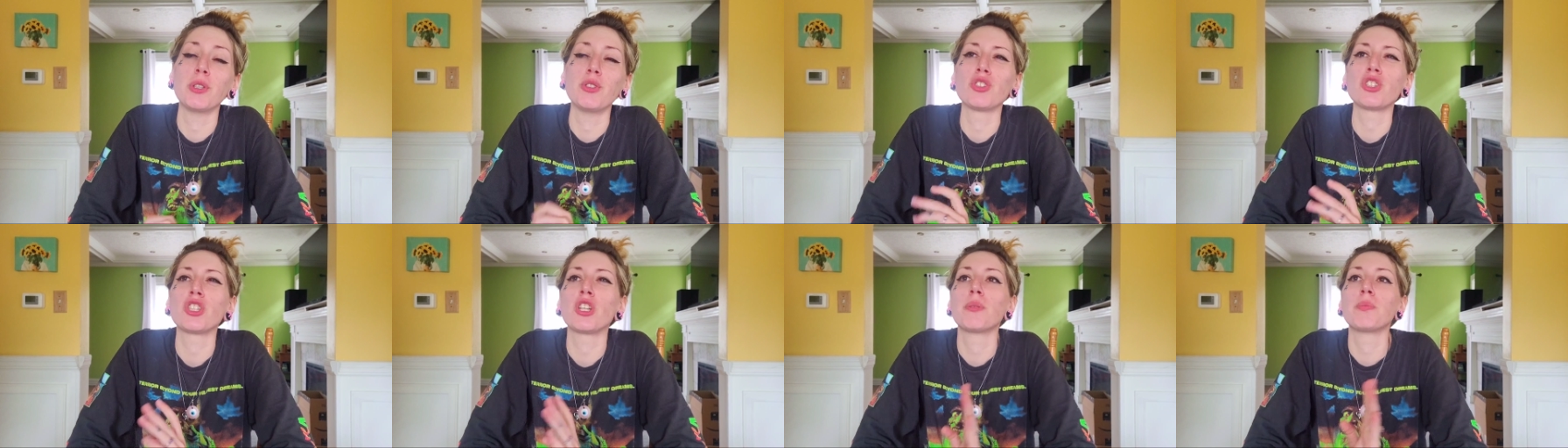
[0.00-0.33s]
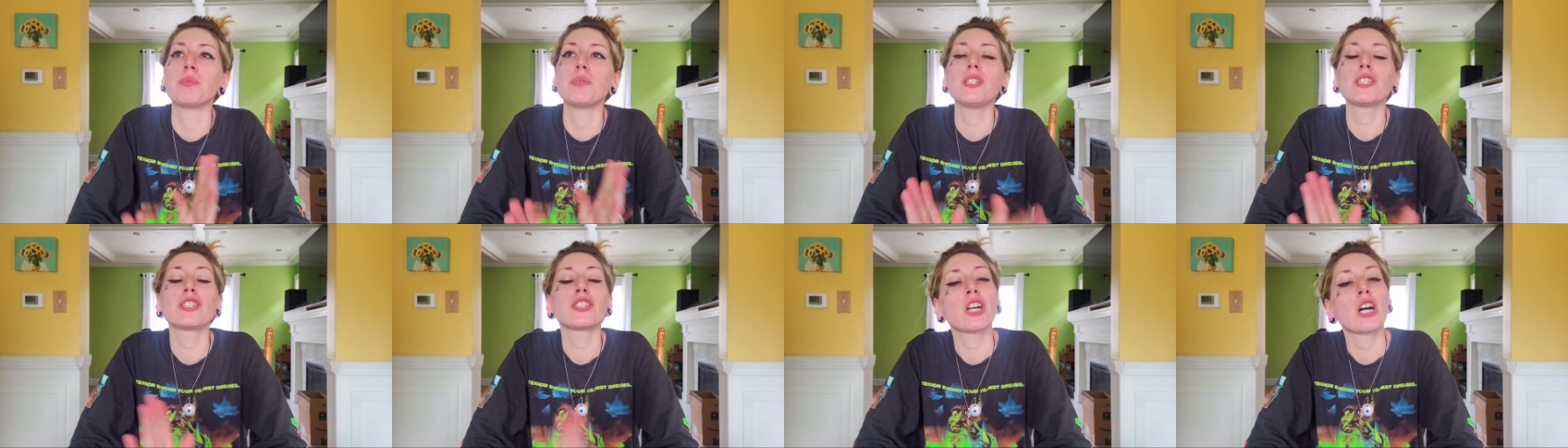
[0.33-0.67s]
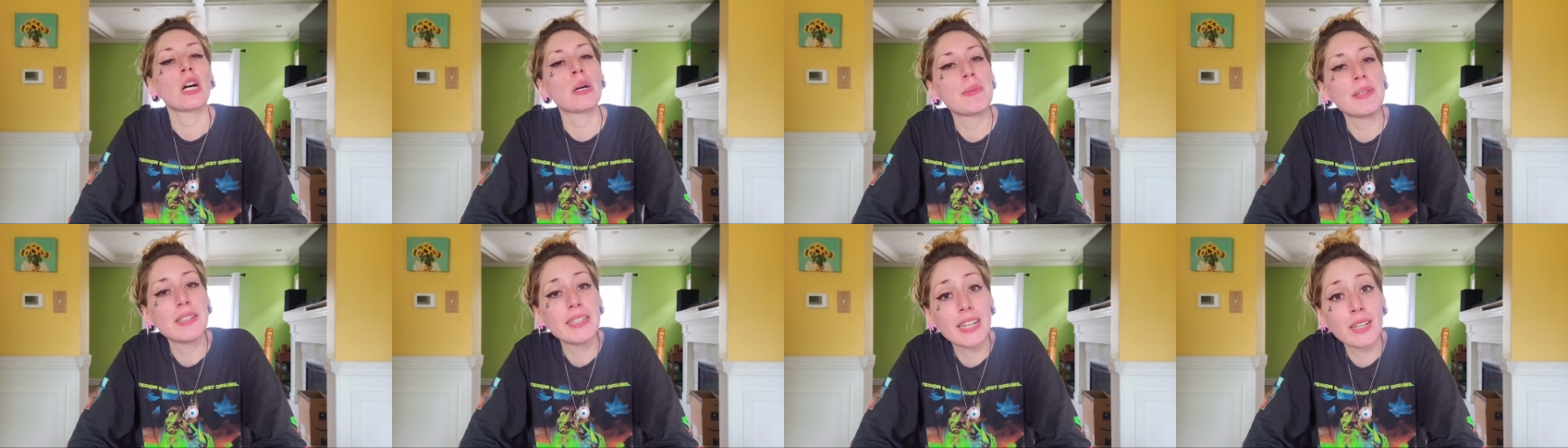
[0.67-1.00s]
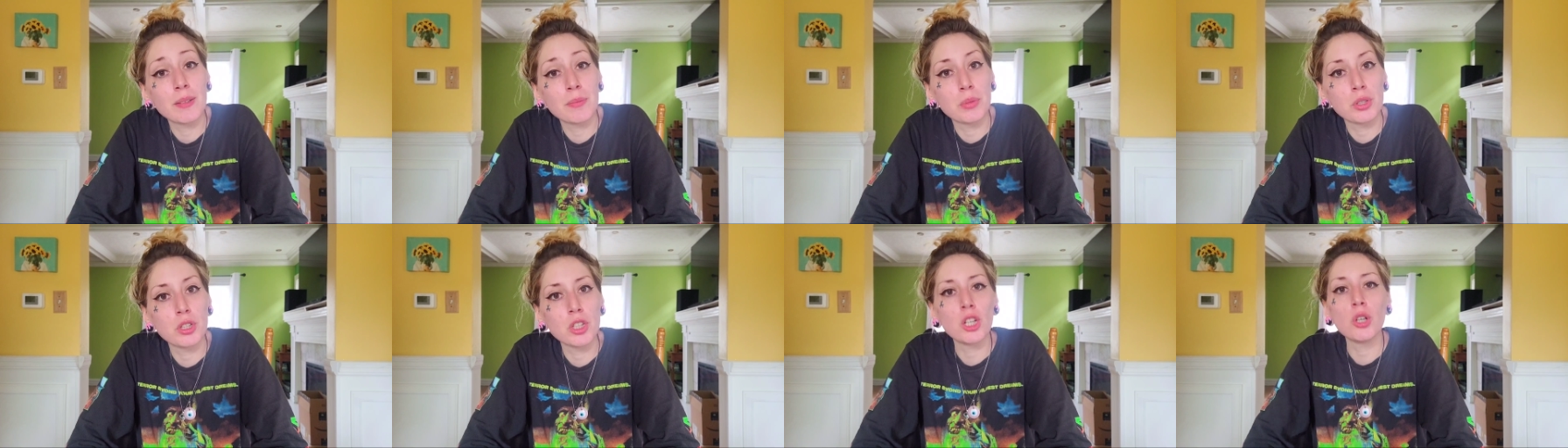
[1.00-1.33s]
So please comment
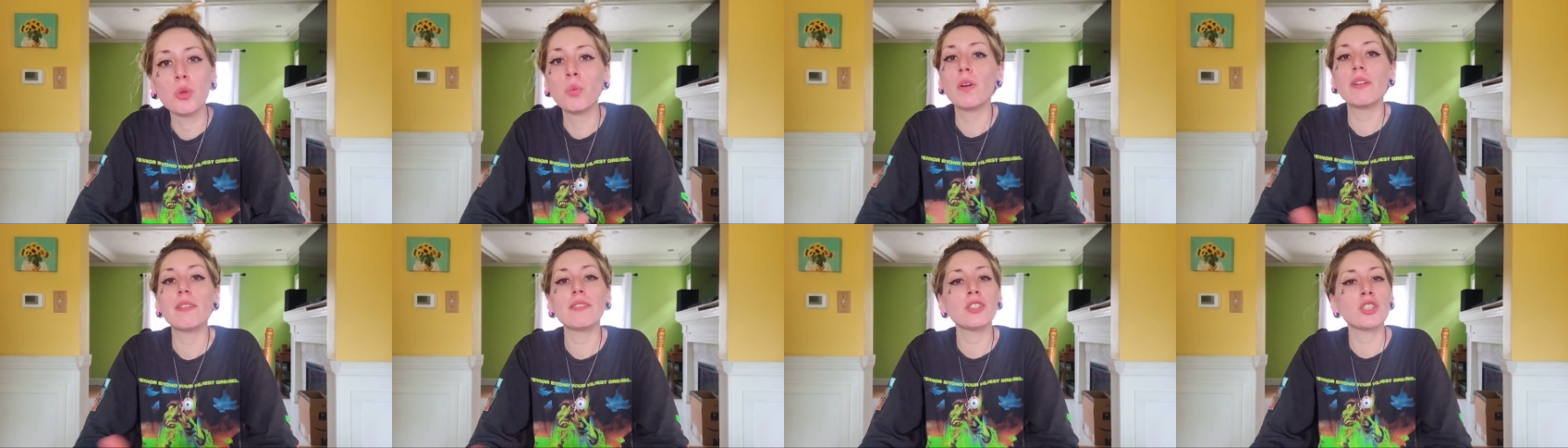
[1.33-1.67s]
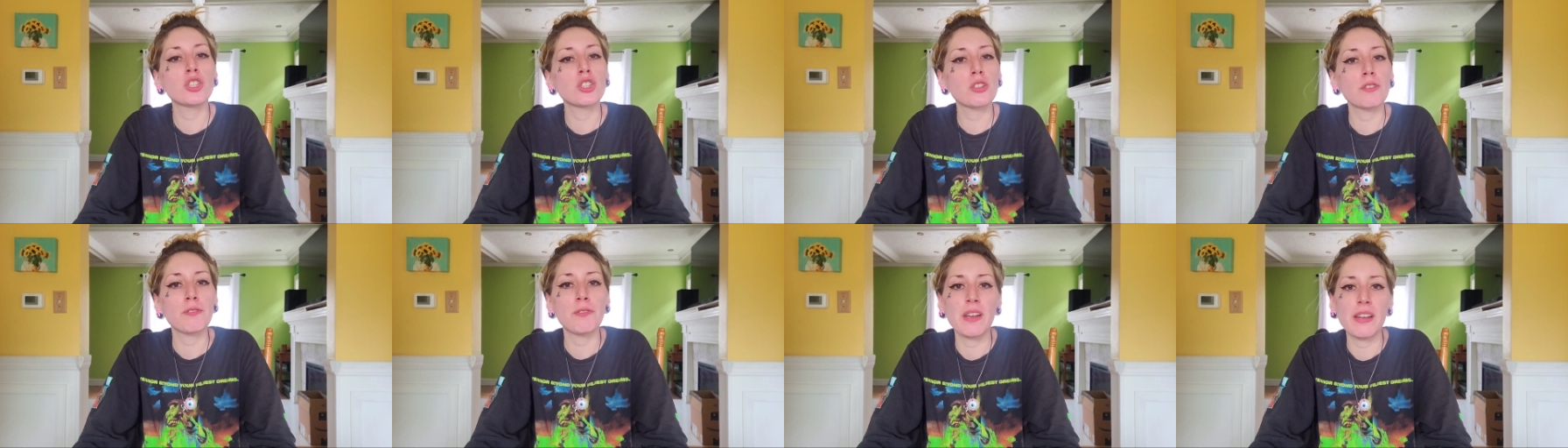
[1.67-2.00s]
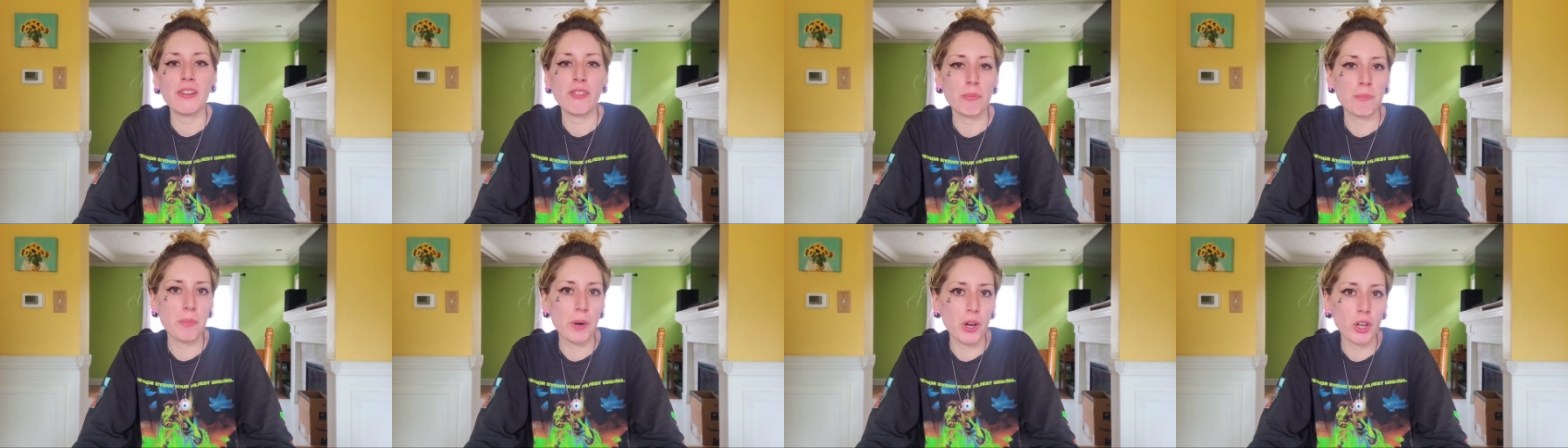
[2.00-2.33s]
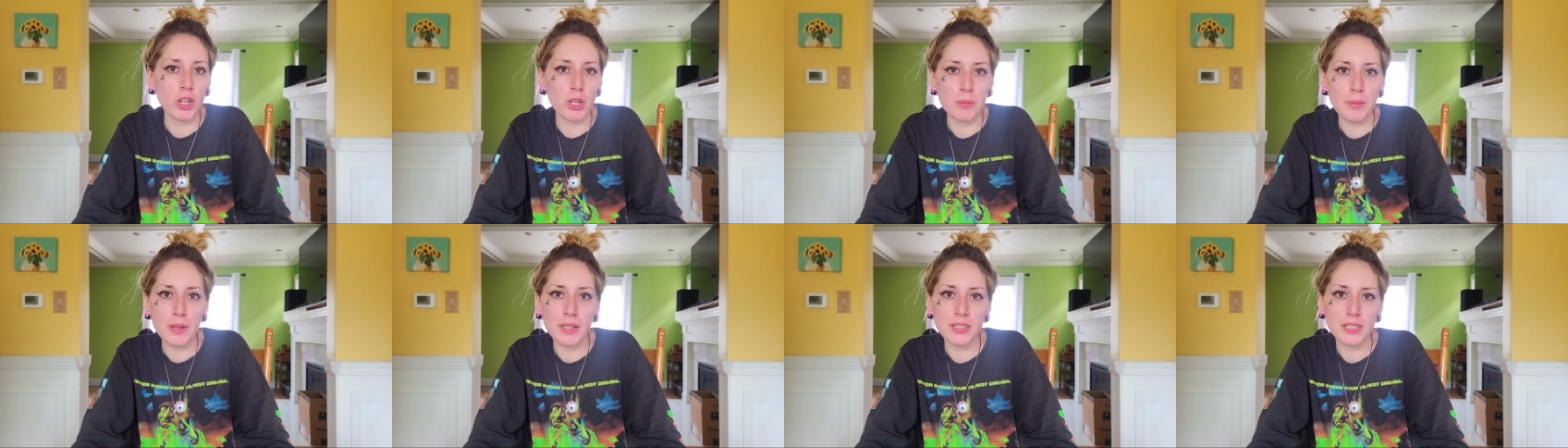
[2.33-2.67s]
down below. What was your favorite part
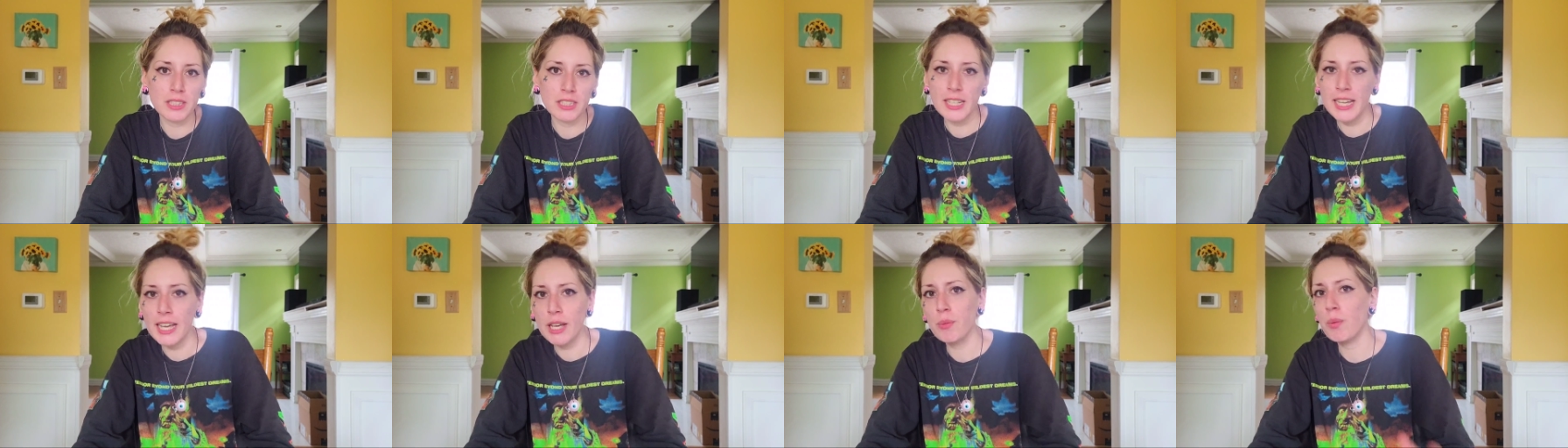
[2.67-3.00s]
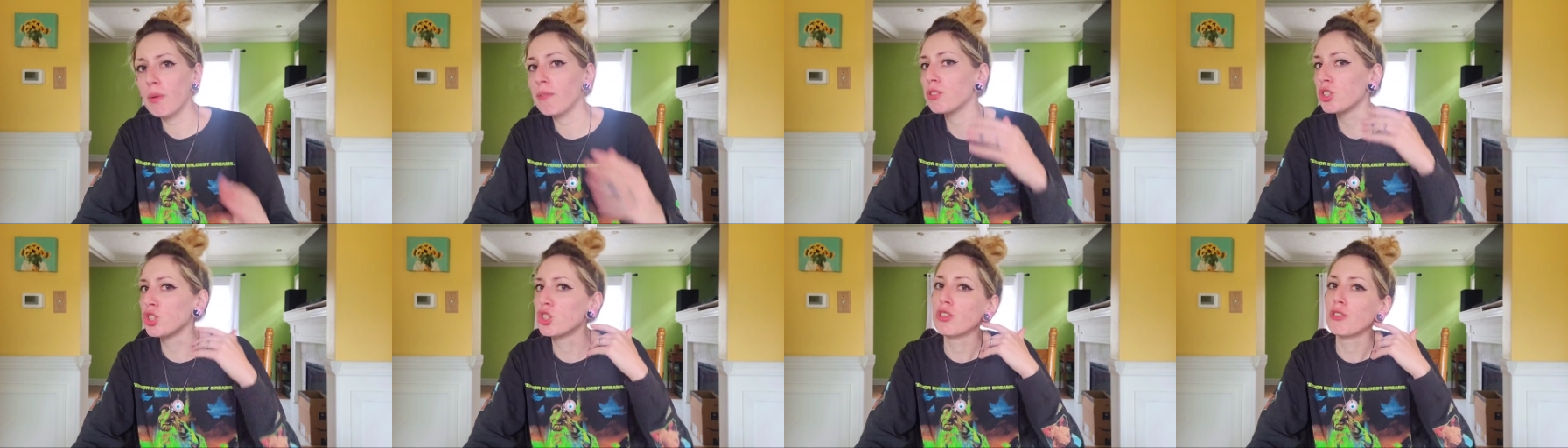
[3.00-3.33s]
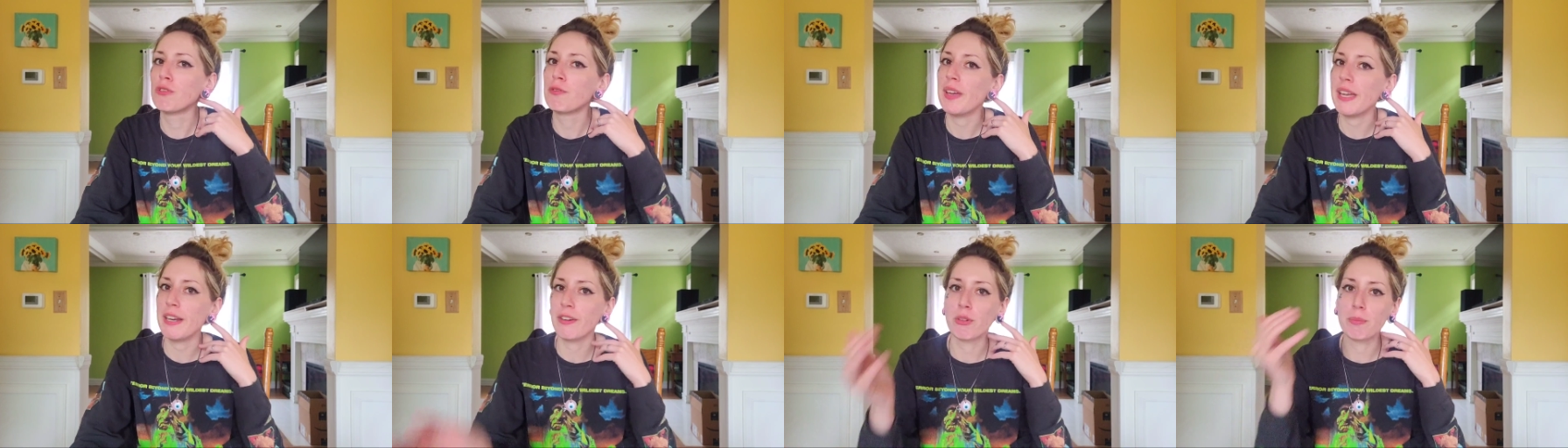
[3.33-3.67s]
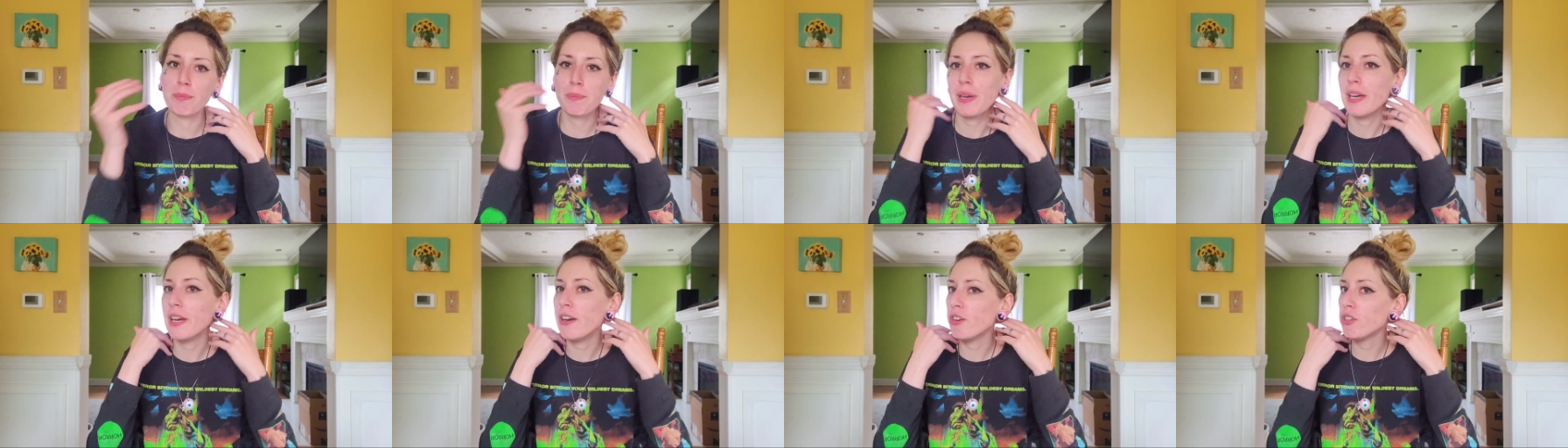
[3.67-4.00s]
about today? What was your favorite
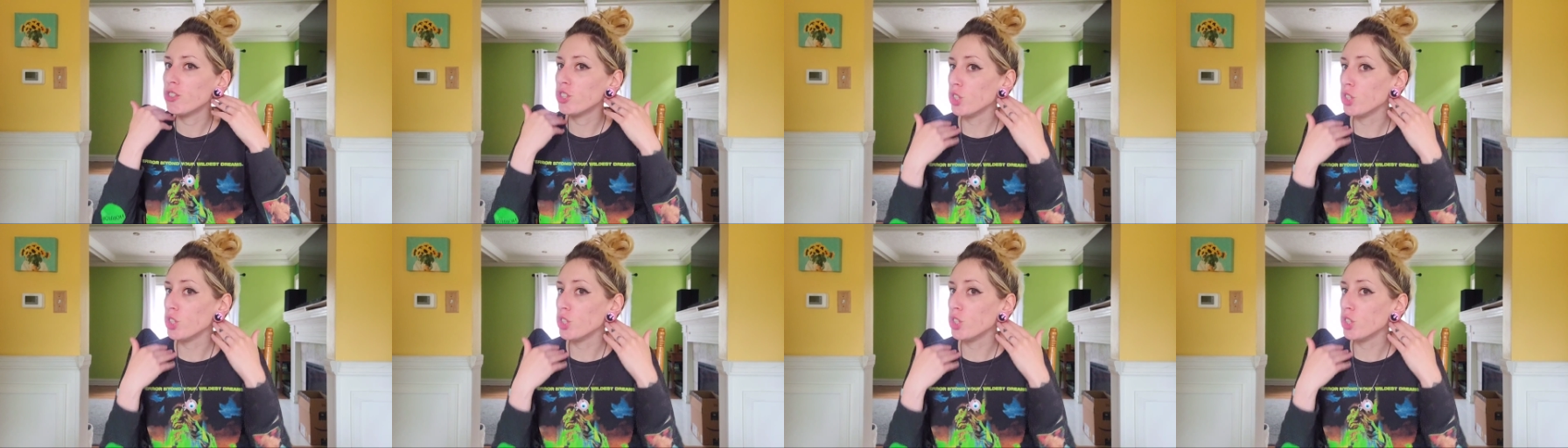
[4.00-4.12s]
pair?